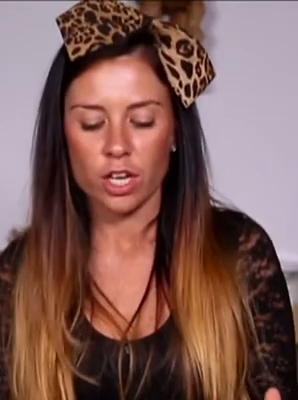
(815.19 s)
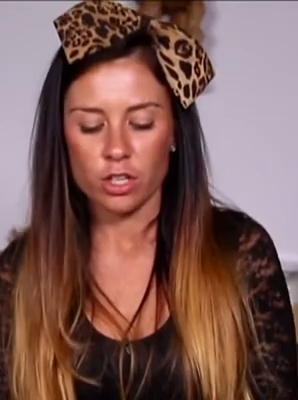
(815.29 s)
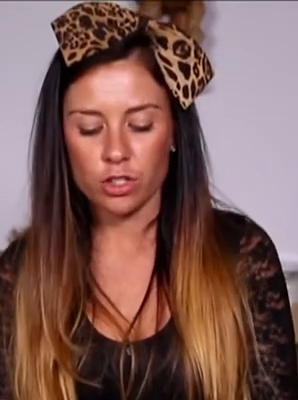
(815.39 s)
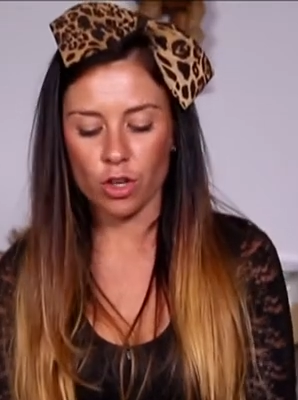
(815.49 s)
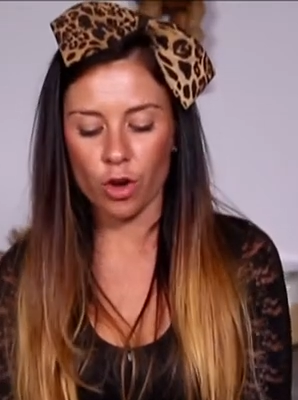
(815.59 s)

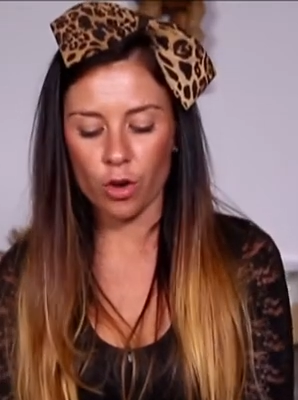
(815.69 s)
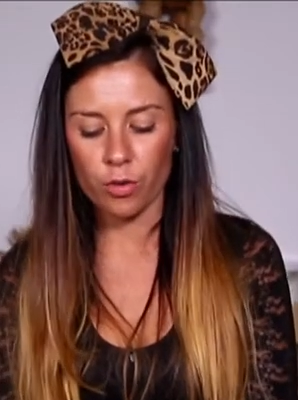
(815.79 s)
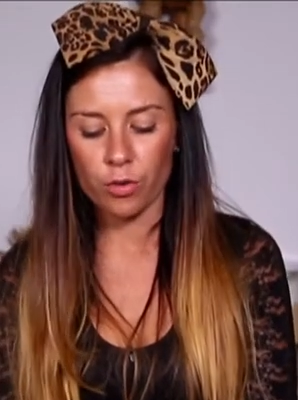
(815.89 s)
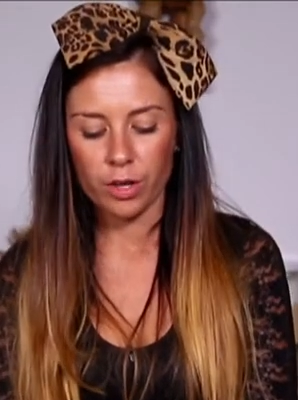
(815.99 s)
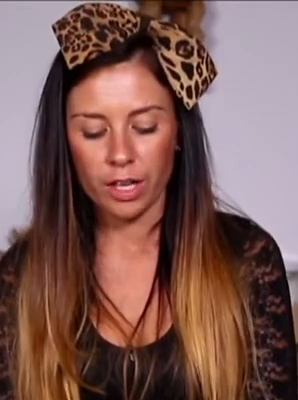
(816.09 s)
So
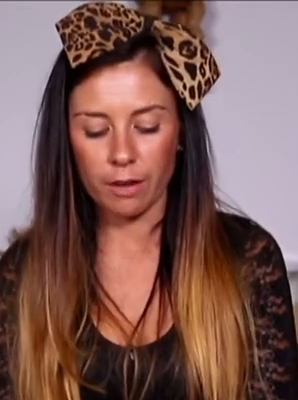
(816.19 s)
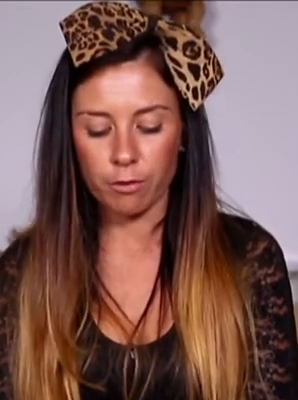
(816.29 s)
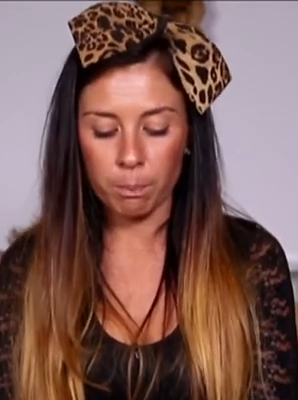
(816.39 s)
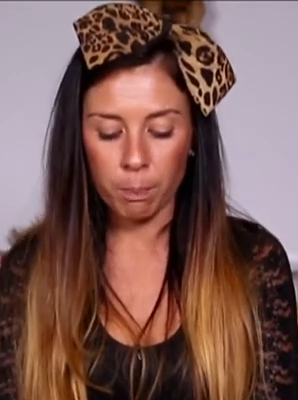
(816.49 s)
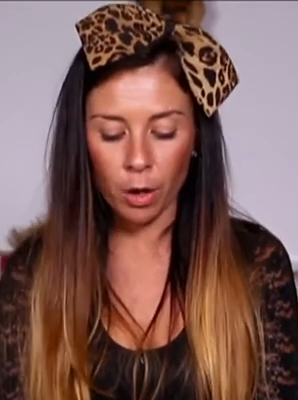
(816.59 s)
if
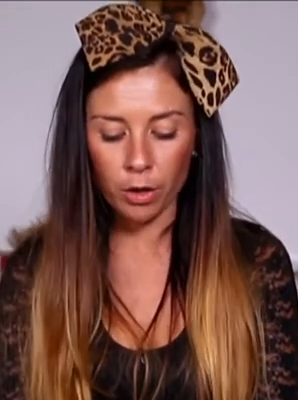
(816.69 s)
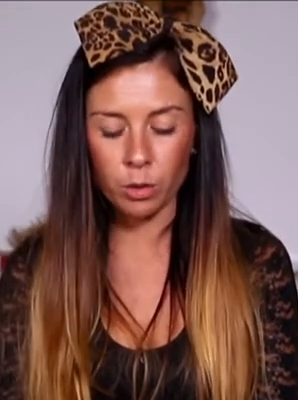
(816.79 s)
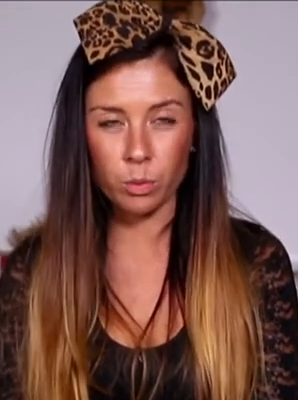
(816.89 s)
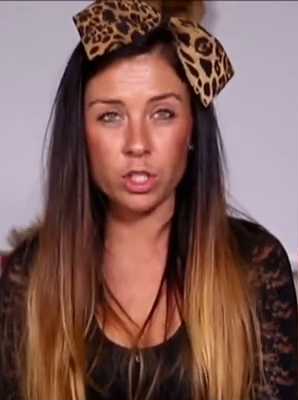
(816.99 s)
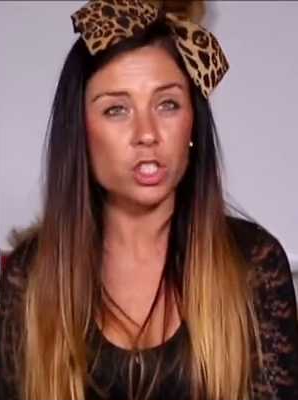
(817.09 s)
you poke it
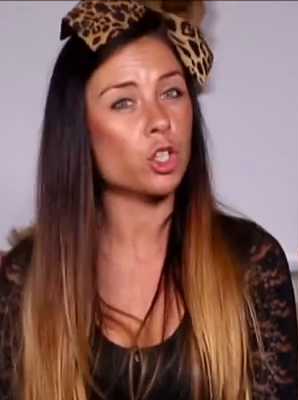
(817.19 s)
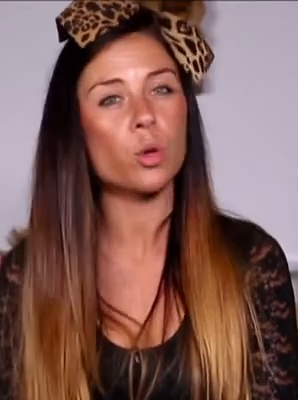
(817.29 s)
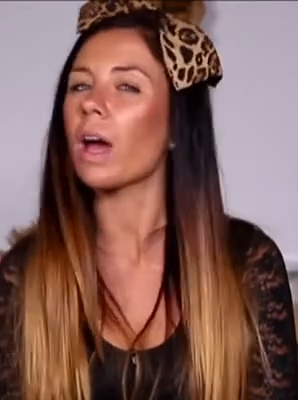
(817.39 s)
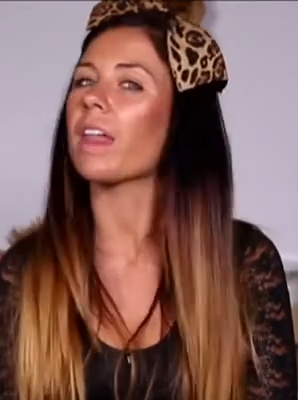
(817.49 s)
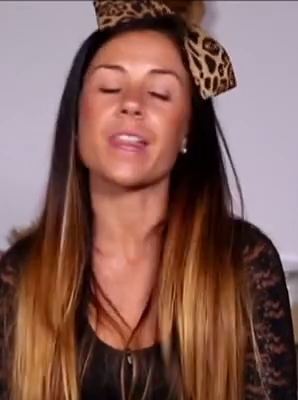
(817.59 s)
with a
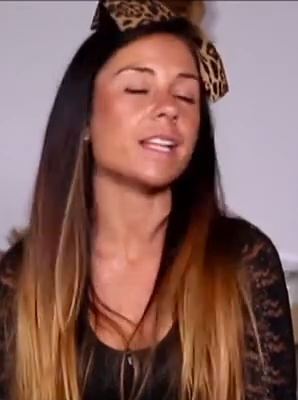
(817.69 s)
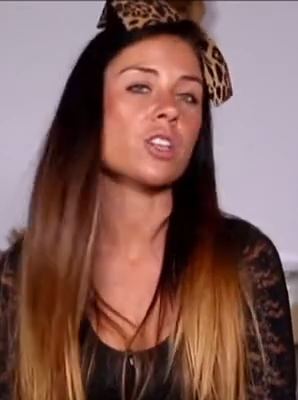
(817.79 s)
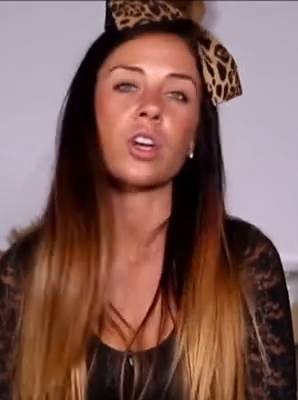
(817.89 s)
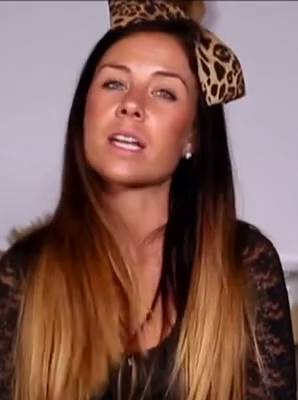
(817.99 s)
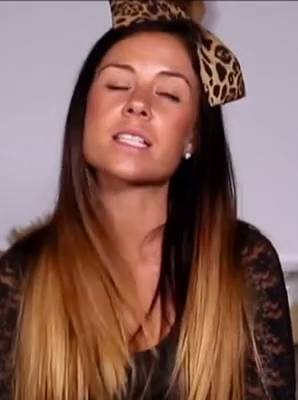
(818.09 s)
skewer, that's
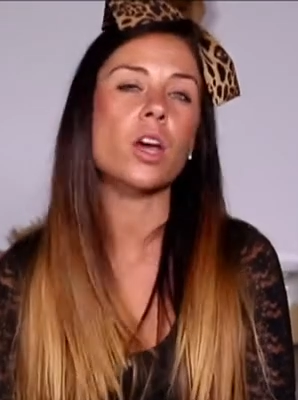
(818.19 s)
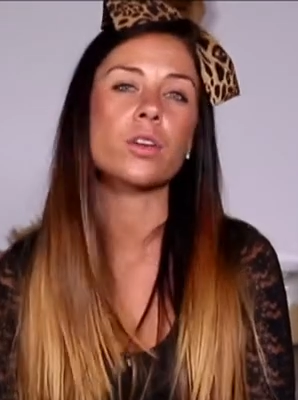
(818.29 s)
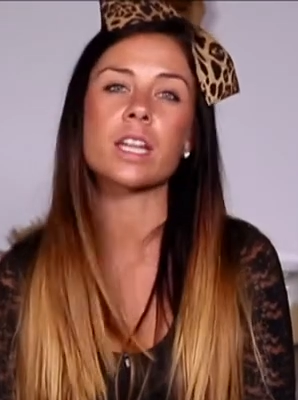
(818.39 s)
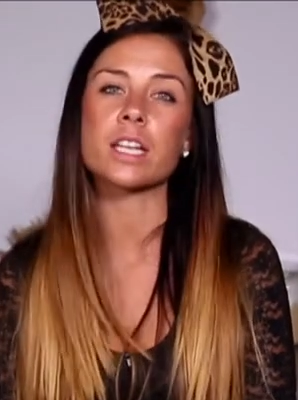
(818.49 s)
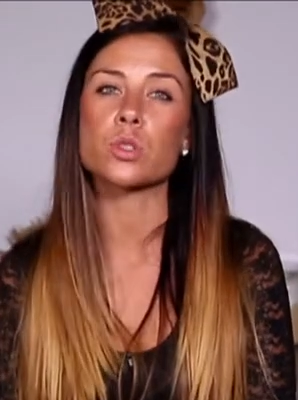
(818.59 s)
not gonna tell you
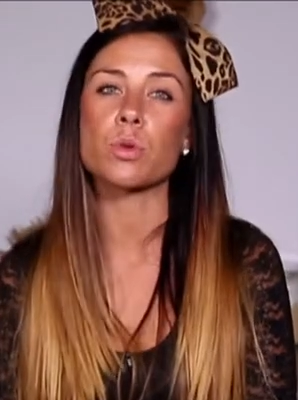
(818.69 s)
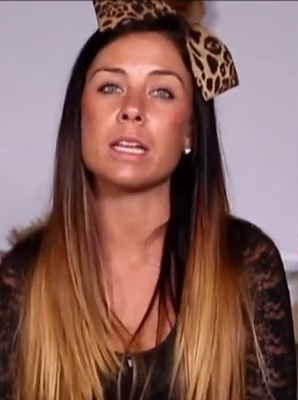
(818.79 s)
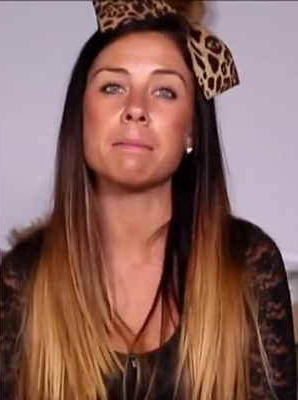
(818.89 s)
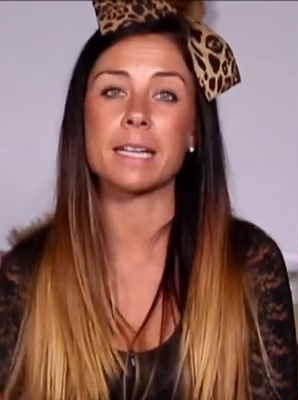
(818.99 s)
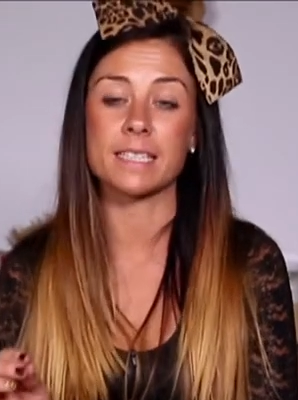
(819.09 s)
that it's
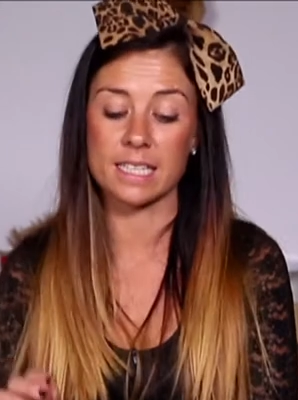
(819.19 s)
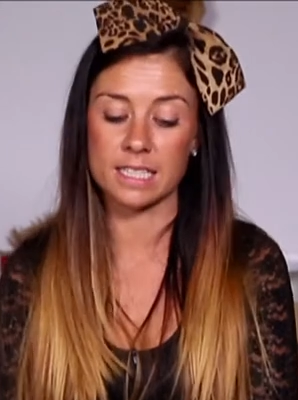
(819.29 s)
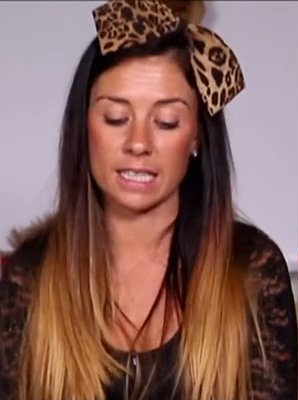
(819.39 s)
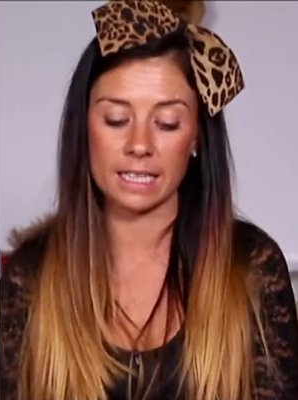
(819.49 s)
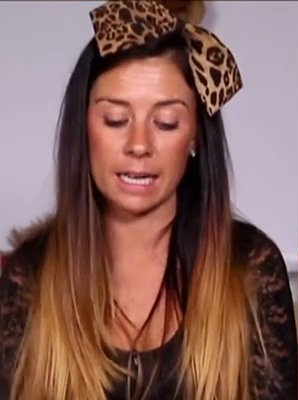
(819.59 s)
ready because it's
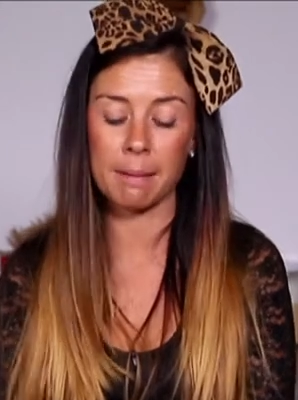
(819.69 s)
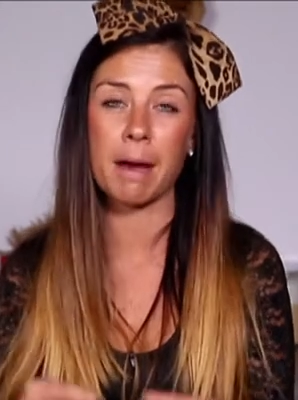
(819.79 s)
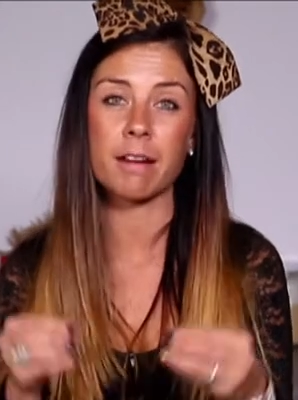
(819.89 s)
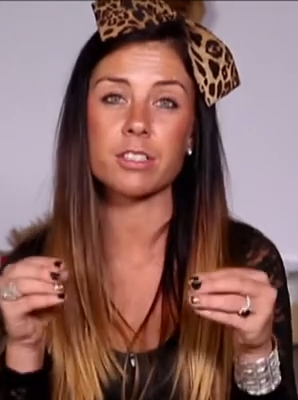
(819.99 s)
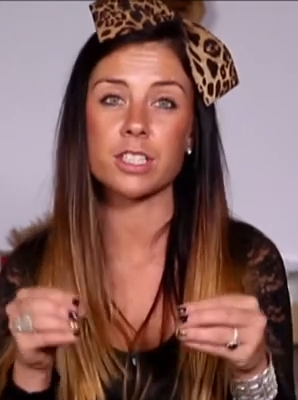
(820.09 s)
gonna come
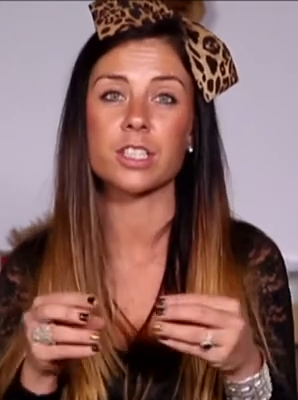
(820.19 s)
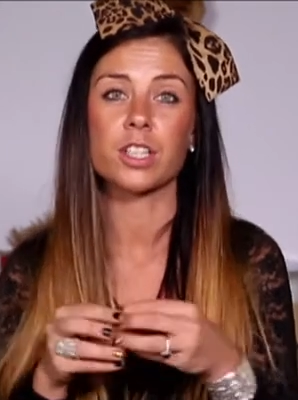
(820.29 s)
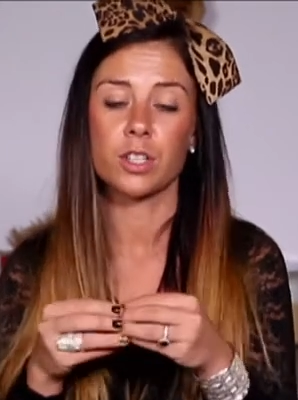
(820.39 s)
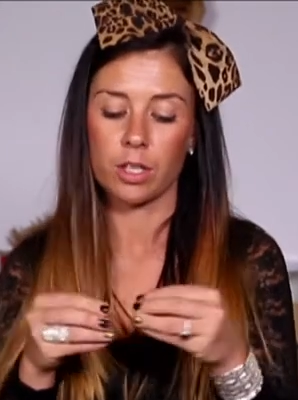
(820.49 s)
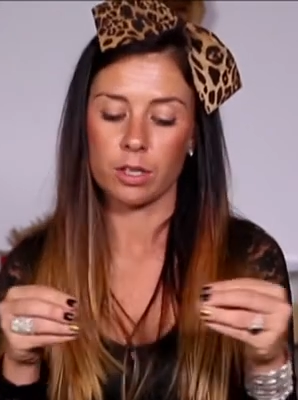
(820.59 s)
out
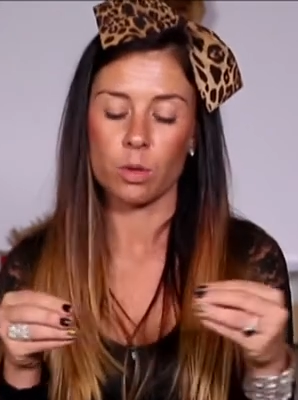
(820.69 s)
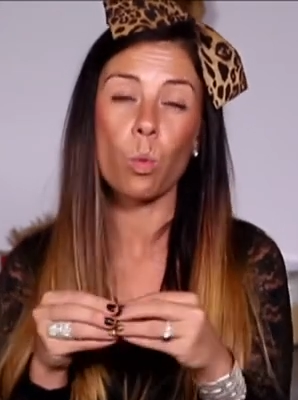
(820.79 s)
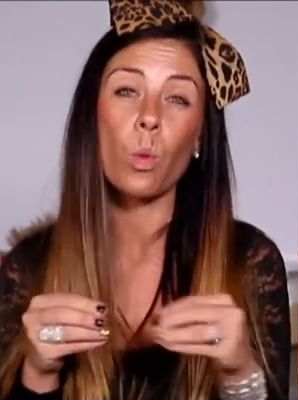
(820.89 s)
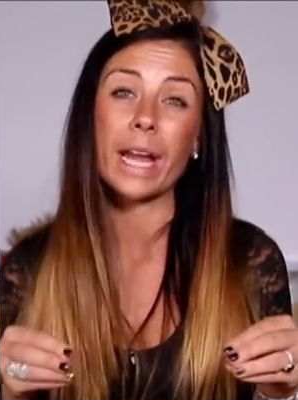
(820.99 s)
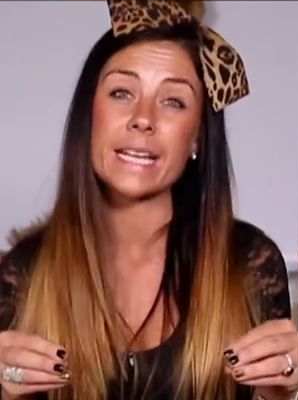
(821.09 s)

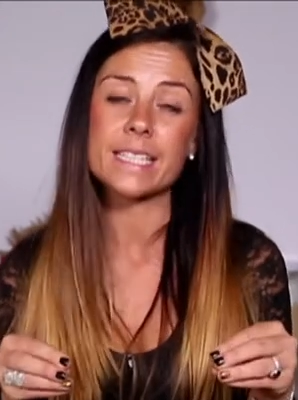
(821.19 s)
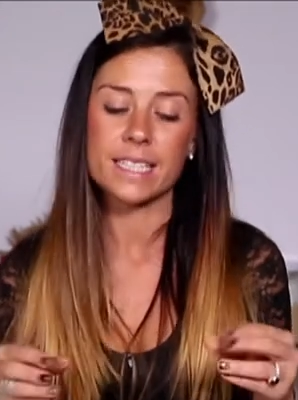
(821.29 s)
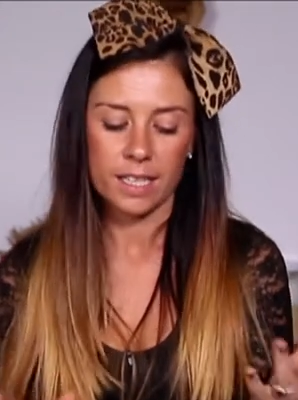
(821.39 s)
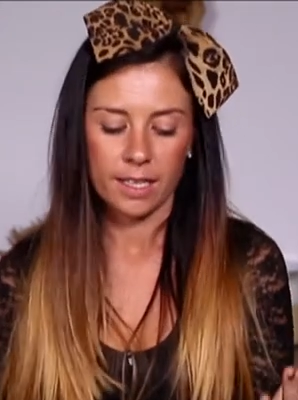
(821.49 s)
wet.